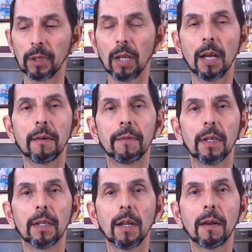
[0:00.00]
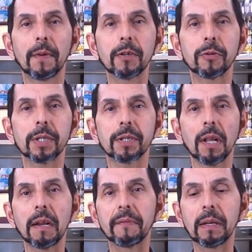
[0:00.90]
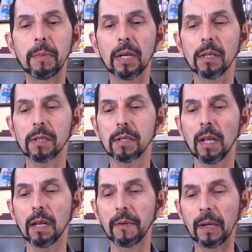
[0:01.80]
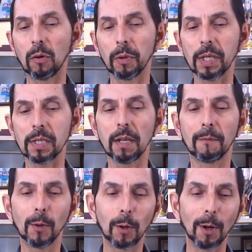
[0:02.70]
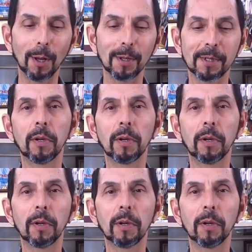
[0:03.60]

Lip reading: lot of interest, a lot of emails, a lot of inquiries, a lot of phone calls.